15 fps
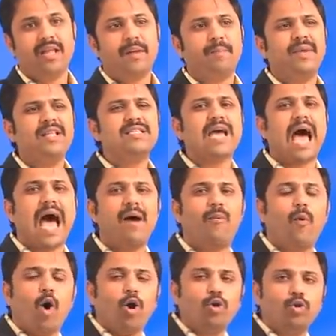I want
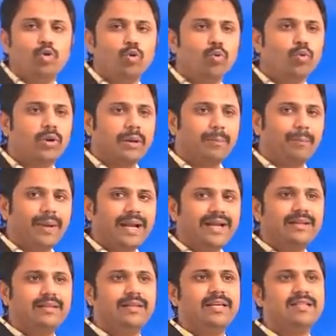to repeat these
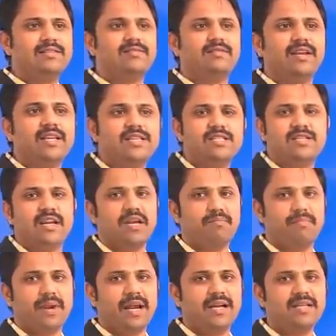three statements